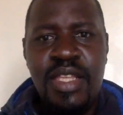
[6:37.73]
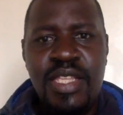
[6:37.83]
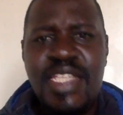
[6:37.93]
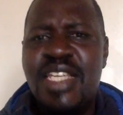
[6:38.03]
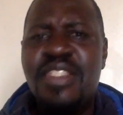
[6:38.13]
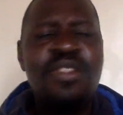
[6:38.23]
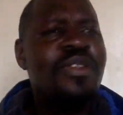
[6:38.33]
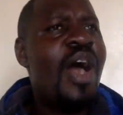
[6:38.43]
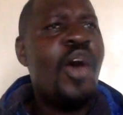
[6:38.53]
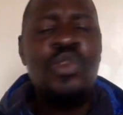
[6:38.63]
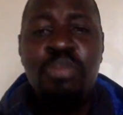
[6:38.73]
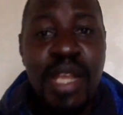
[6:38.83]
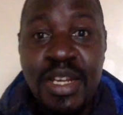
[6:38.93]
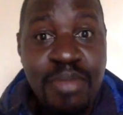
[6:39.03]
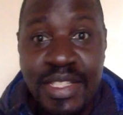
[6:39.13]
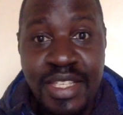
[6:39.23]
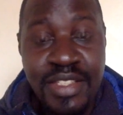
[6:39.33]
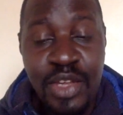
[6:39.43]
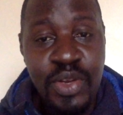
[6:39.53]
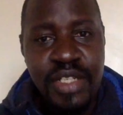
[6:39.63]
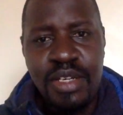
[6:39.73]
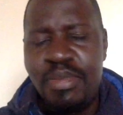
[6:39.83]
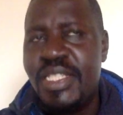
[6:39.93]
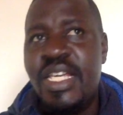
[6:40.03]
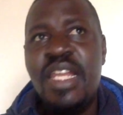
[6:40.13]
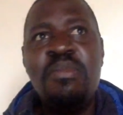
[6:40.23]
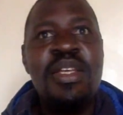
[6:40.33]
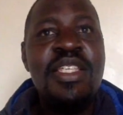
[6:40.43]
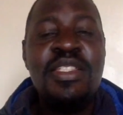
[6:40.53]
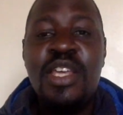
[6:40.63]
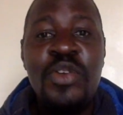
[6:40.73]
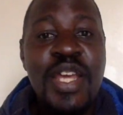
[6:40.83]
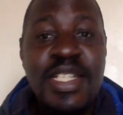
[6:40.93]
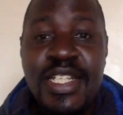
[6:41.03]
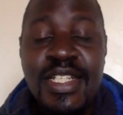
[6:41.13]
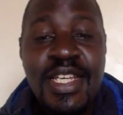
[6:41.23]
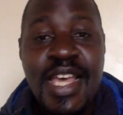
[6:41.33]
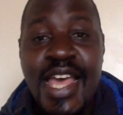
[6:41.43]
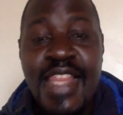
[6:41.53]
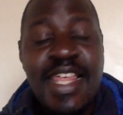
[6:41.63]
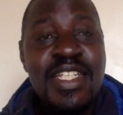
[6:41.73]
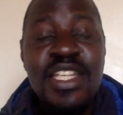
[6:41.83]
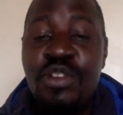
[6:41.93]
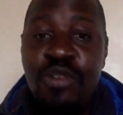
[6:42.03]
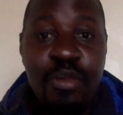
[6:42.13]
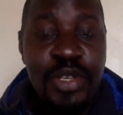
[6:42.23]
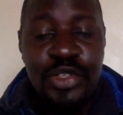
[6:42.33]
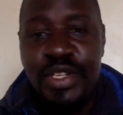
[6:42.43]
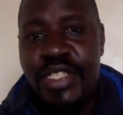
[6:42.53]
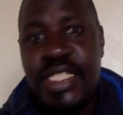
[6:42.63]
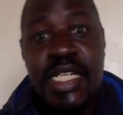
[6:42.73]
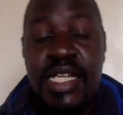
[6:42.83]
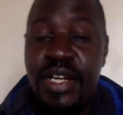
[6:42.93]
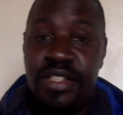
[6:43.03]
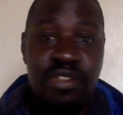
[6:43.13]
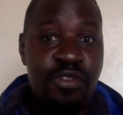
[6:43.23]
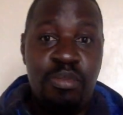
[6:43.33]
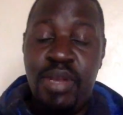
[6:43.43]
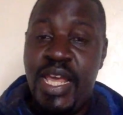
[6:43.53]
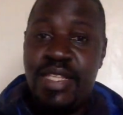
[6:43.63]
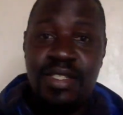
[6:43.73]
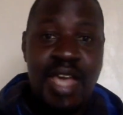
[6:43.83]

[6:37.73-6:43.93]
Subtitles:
They just outplayed Manchester United. Basically, Manchester United, that new formation is still crazy for players.